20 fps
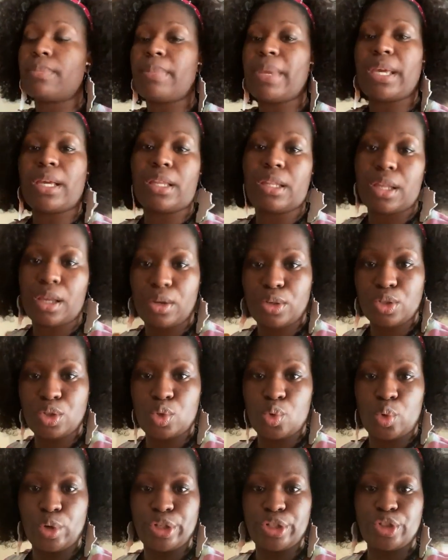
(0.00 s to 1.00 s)
To make a long
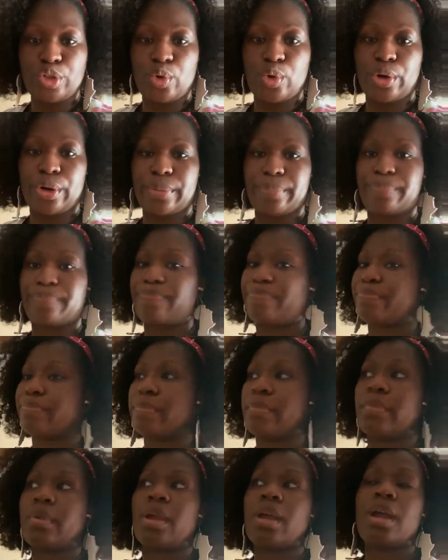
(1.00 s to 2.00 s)
story short,
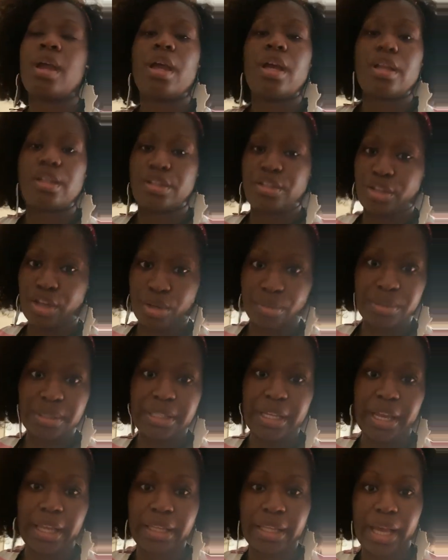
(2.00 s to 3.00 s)
don't
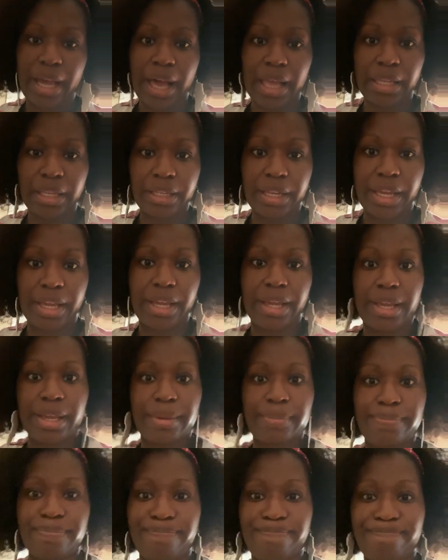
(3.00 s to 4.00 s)
stay at the Holiday
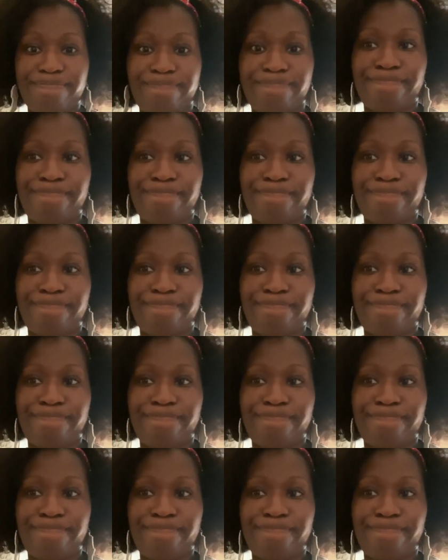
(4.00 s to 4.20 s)
Inn.